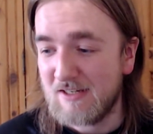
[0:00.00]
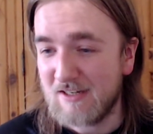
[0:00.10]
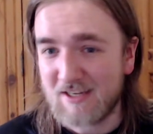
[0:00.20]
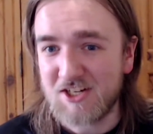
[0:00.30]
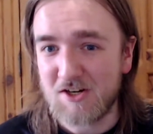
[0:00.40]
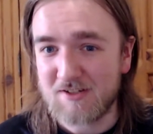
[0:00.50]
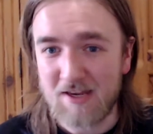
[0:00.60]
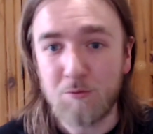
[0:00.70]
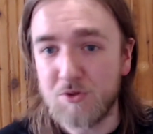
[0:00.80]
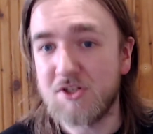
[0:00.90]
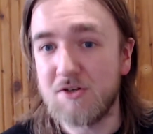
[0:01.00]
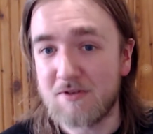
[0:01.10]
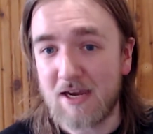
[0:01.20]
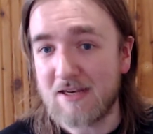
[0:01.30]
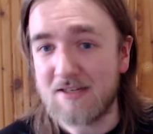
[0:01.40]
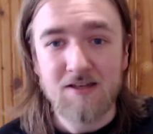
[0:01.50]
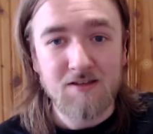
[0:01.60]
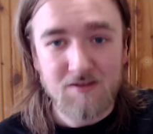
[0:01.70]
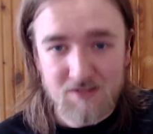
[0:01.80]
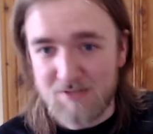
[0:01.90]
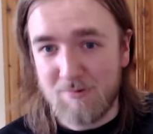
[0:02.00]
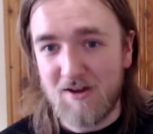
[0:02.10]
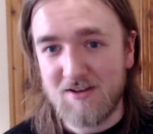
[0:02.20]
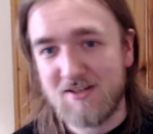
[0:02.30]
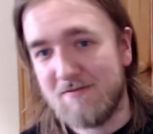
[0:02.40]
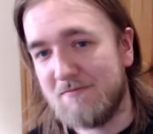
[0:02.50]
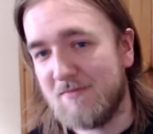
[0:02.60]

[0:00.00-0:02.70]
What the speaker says: a gay joke saying, would you date this person?